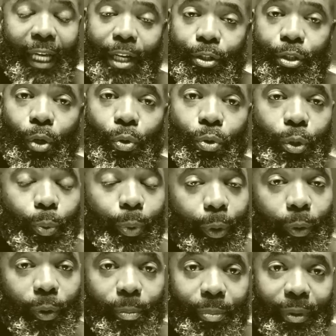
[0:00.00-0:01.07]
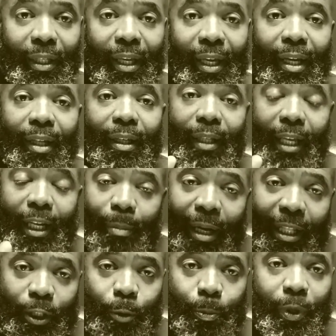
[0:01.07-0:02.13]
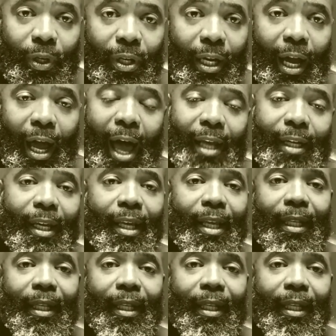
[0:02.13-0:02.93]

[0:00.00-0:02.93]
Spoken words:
I told you we would be led by the Spirit of God,